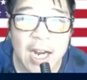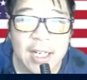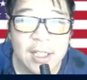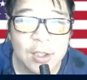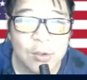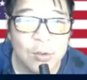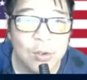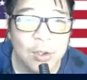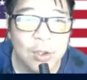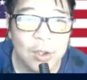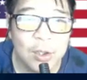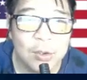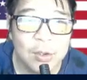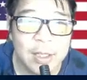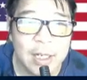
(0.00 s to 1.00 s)
school
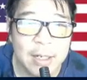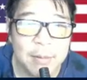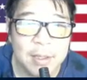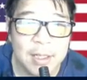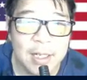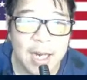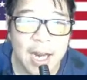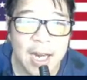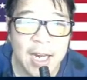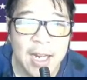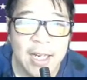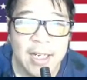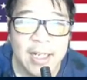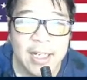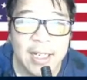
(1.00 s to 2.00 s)
girls team today.
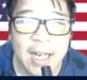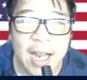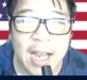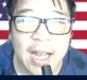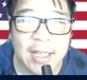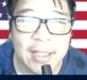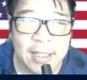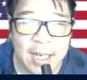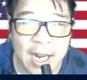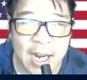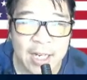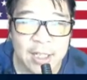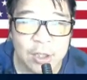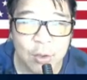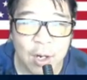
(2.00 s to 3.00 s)
He had
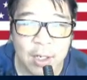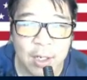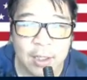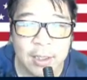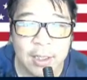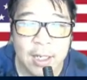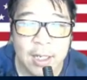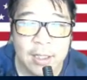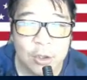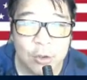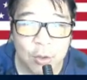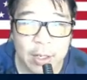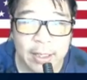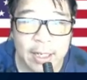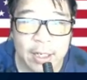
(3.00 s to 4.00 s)
nine
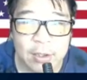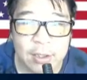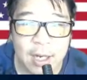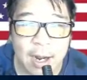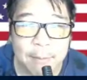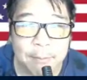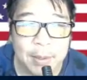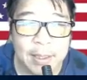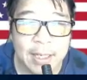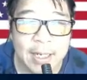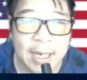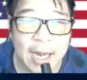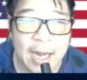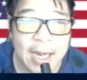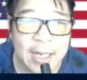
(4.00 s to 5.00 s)
strikeouts, topping
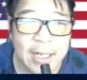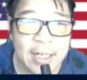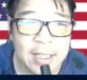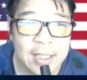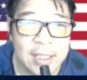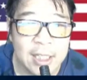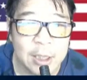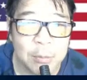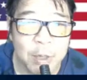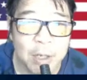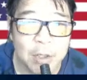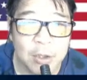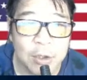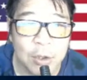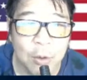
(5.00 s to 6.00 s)
at 86
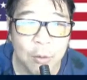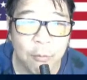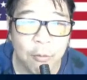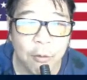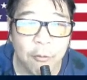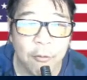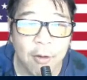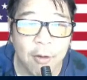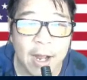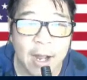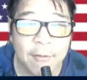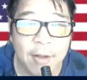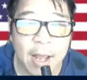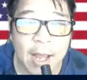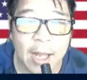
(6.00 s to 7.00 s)
miles, two for
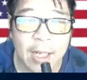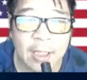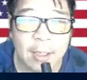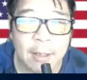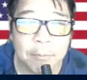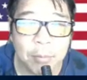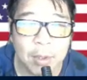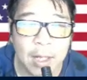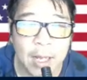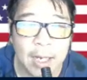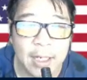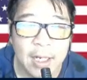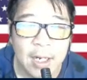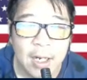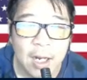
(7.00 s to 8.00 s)
five at the
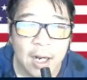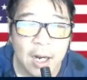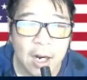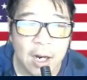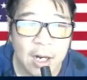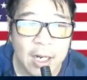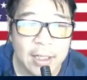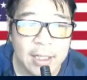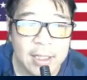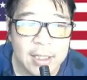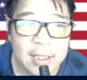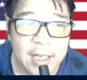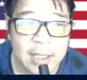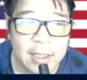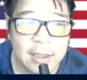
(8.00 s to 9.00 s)
plate. All right, let's
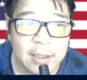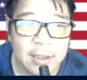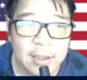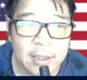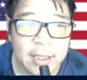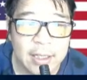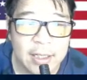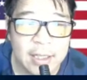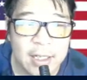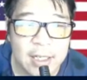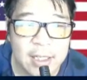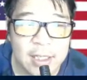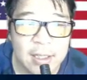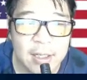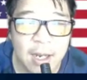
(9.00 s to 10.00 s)
take a look at
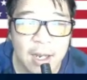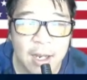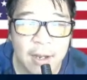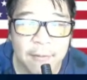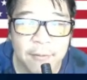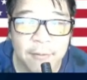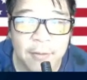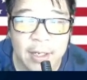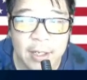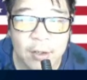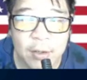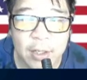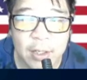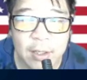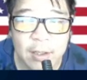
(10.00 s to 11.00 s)
this uh,
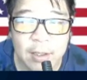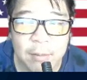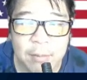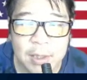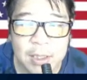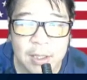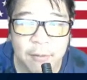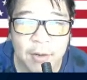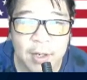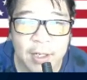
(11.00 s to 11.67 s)
video here. Let me see if I